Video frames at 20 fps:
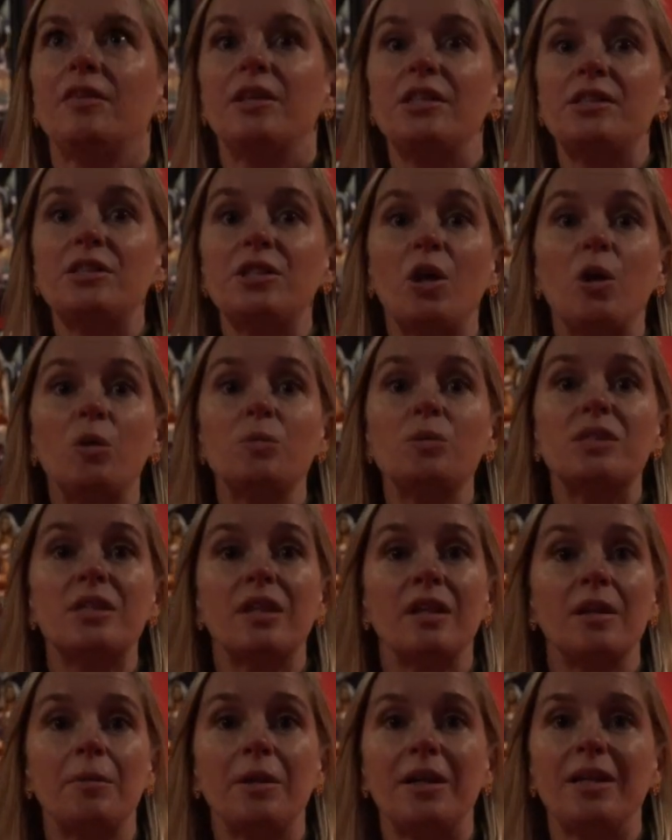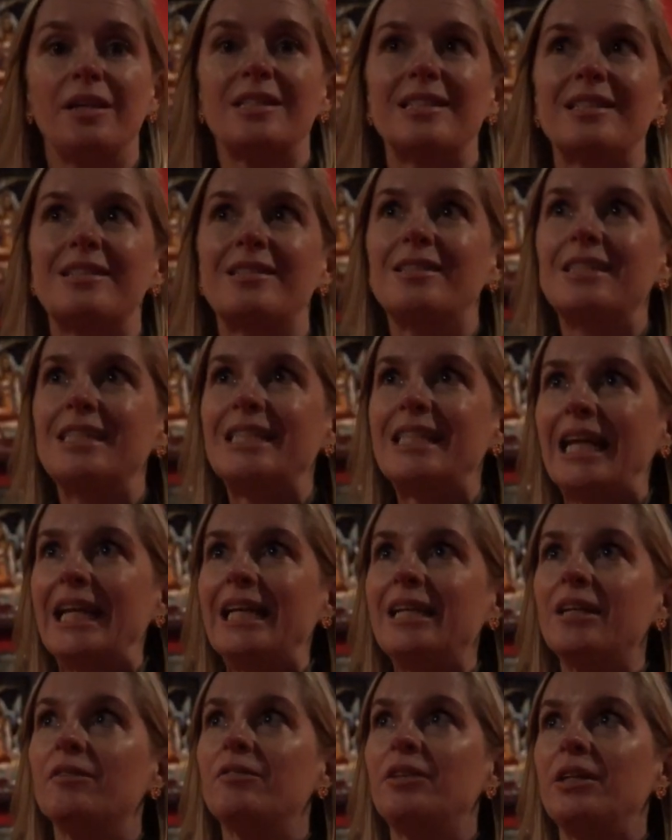This home cinema is
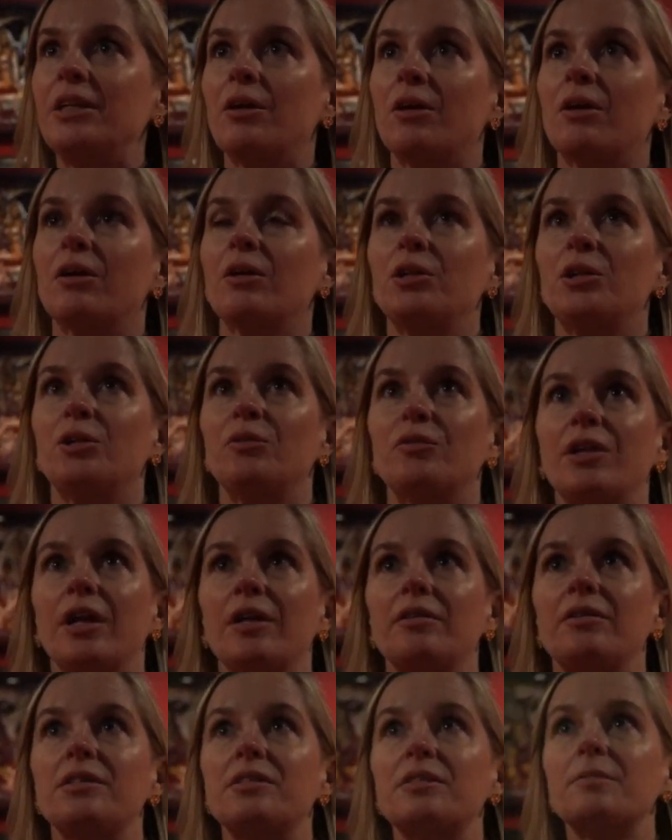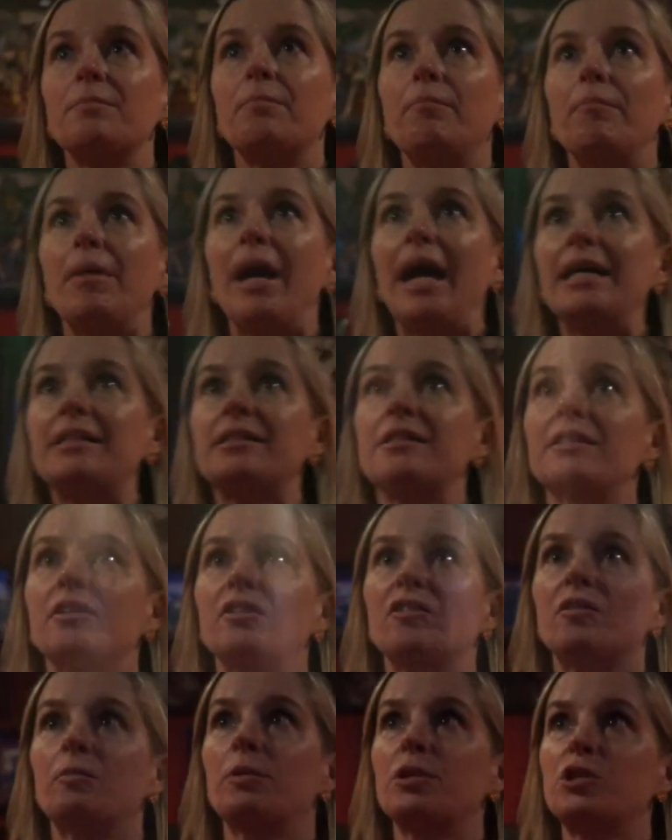state of the art. You've got this
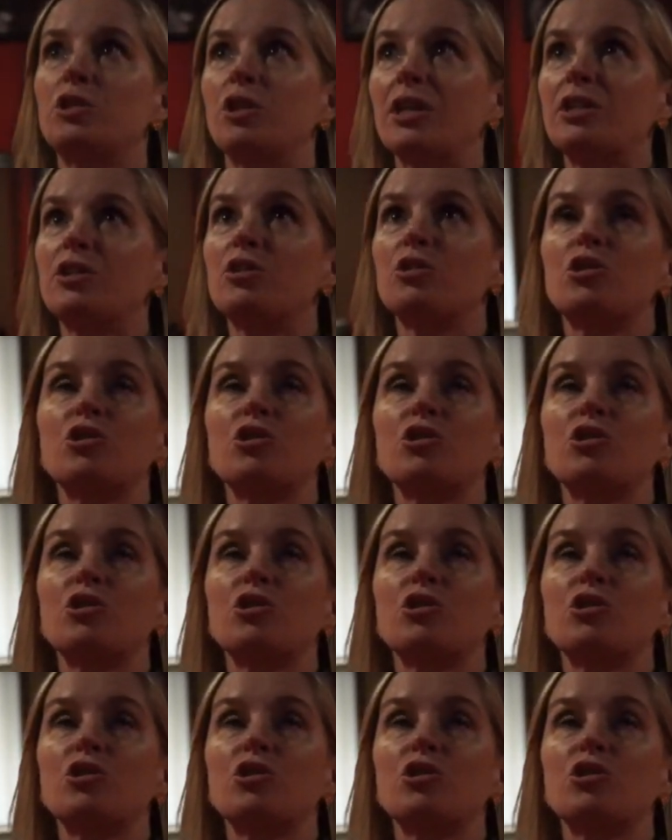massive projector